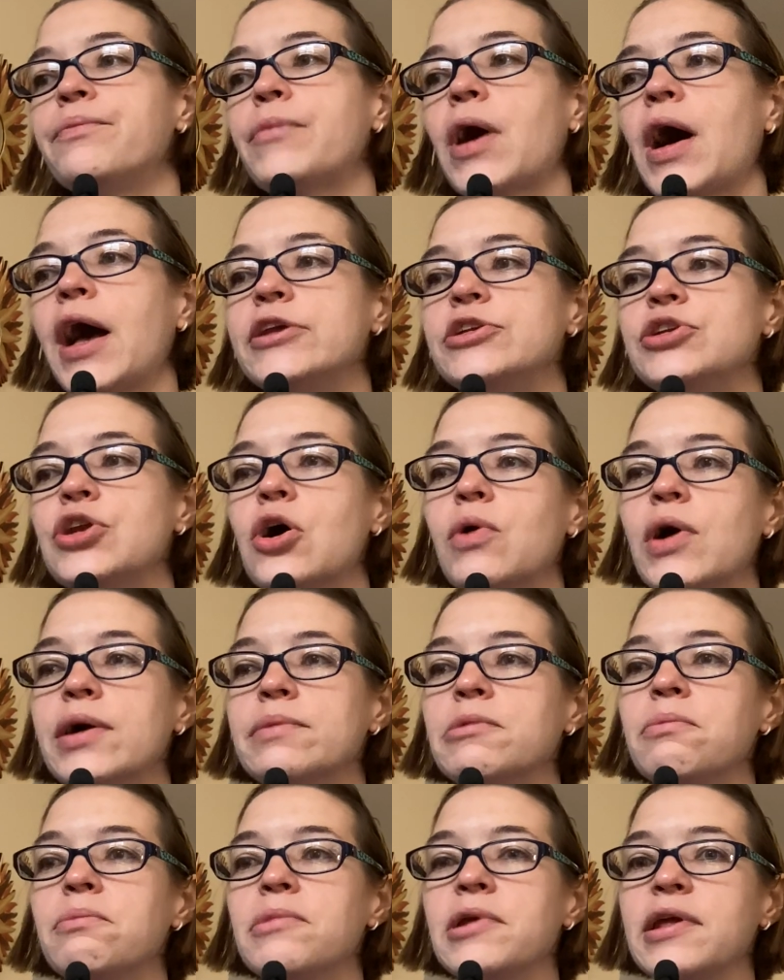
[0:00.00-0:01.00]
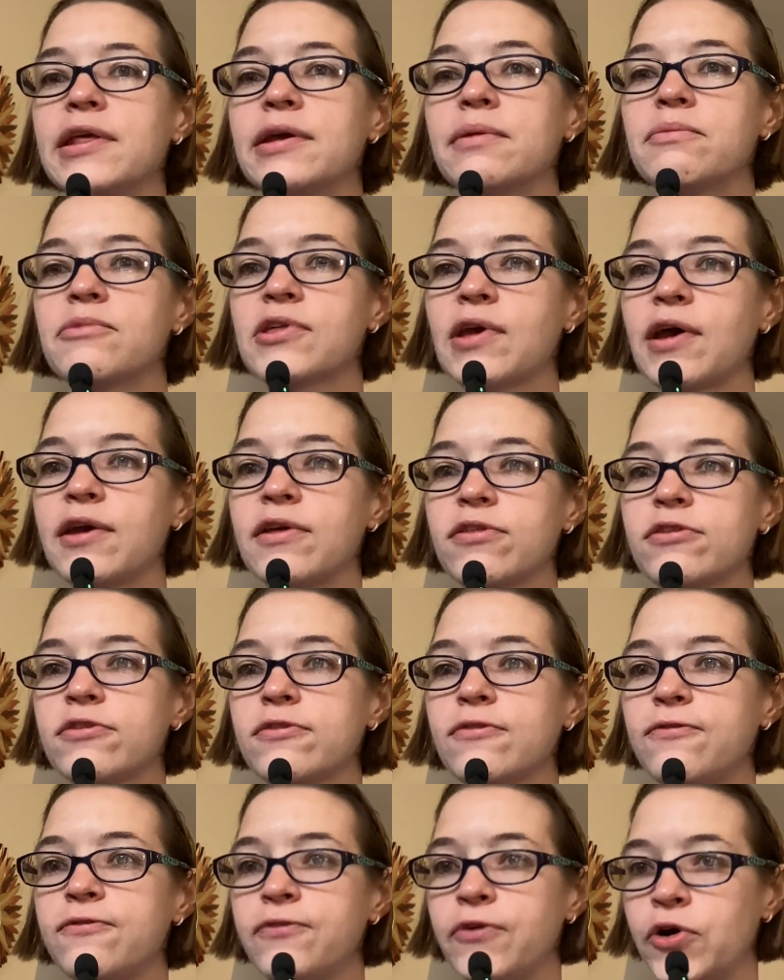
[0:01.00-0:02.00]
I know I'm a medium-sized
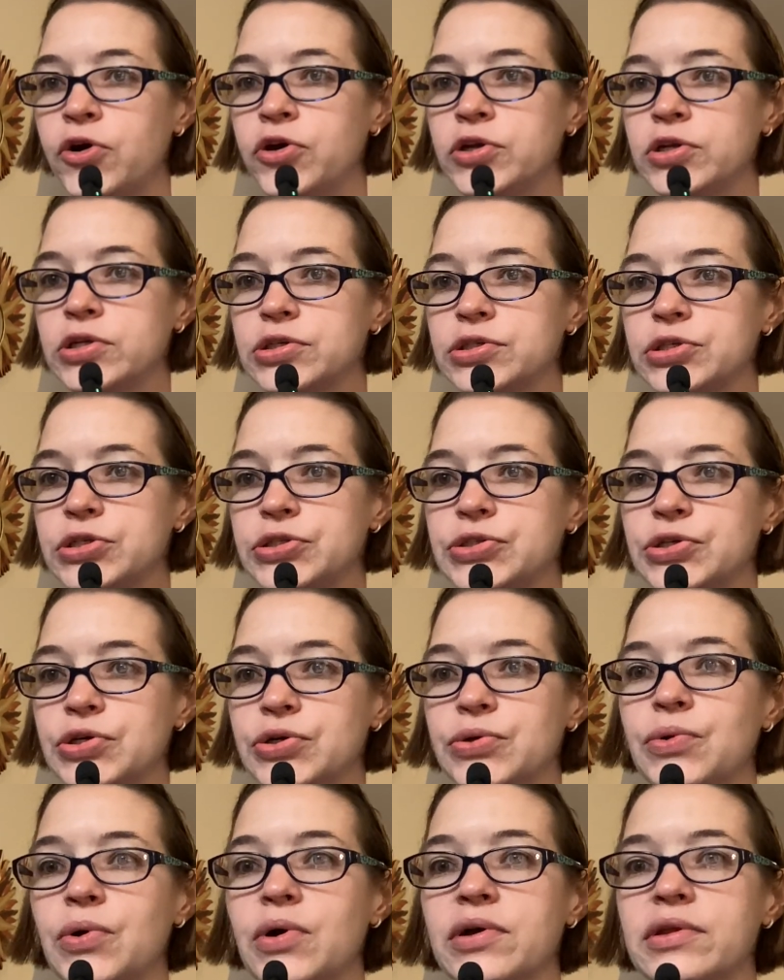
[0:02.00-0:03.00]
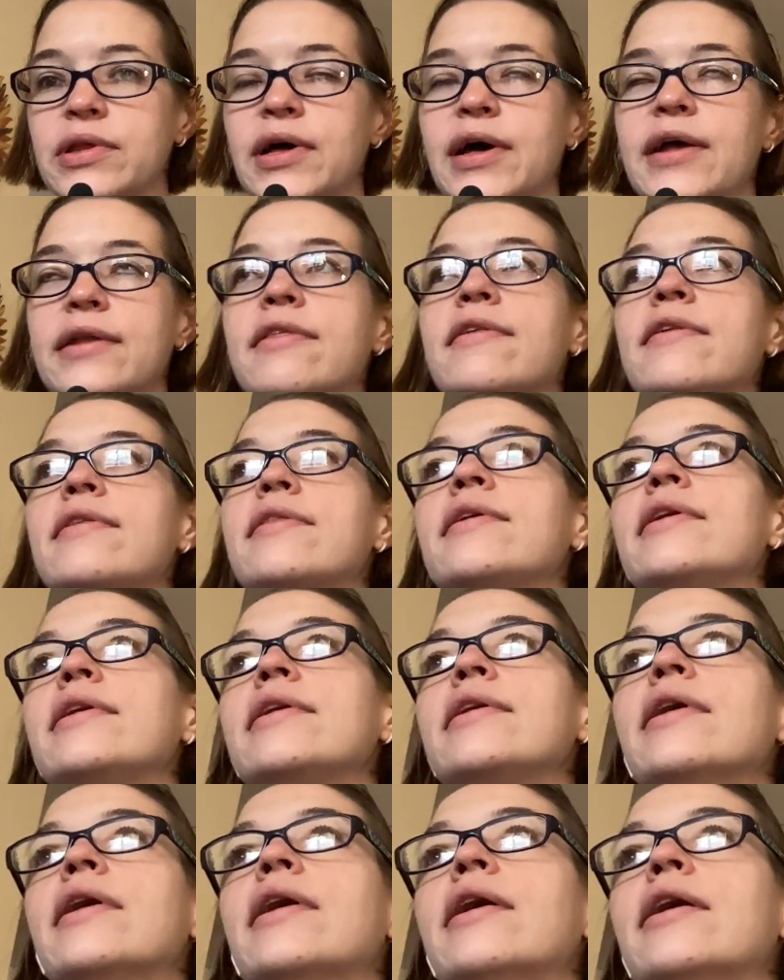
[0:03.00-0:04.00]
foot, so that's the